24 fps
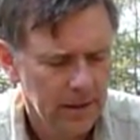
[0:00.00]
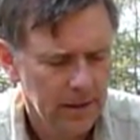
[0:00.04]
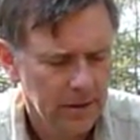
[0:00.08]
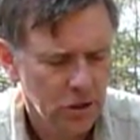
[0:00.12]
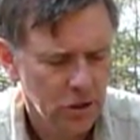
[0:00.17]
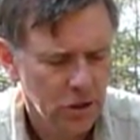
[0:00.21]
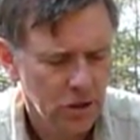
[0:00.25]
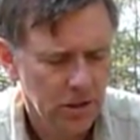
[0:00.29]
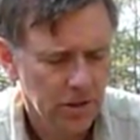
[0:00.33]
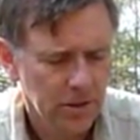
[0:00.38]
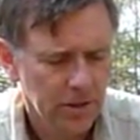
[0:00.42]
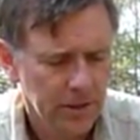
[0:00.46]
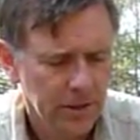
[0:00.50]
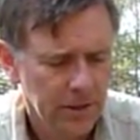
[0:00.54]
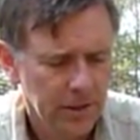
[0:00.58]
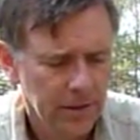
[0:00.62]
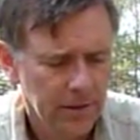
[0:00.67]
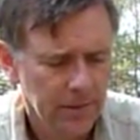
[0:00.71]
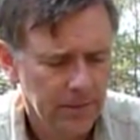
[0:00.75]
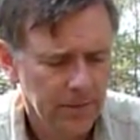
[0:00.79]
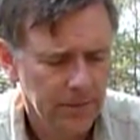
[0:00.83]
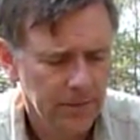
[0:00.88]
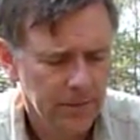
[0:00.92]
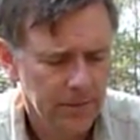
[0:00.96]
shutter
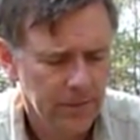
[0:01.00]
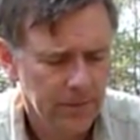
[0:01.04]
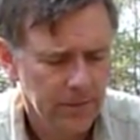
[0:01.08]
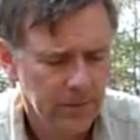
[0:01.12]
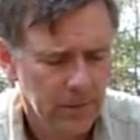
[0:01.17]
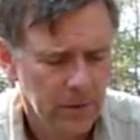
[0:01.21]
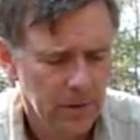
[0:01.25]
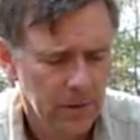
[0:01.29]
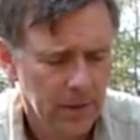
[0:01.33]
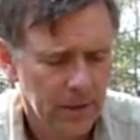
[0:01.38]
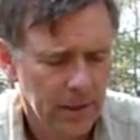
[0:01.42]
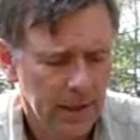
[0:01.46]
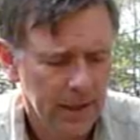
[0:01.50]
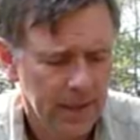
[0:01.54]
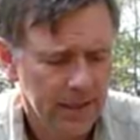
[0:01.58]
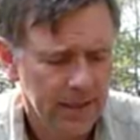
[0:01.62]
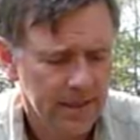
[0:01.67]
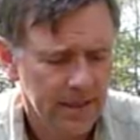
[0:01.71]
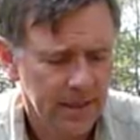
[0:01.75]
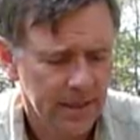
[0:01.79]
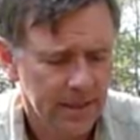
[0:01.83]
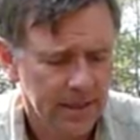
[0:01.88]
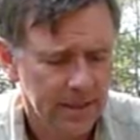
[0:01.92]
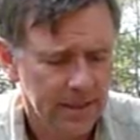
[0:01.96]
here that
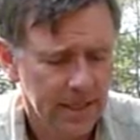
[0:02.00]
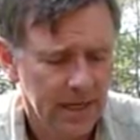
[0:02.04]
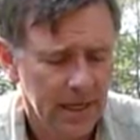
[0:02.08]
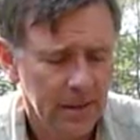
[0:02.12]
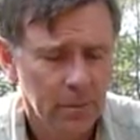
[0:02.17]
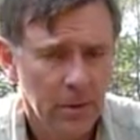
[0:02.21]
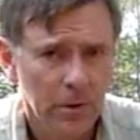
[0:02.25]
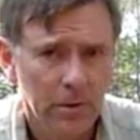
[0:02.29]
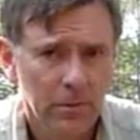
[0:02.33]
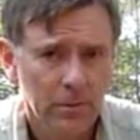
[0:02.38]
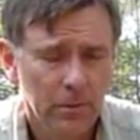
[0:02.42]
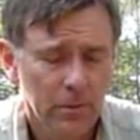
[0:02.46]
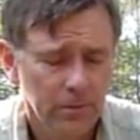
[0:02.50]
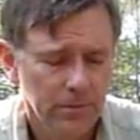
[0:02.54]
acts like a damper.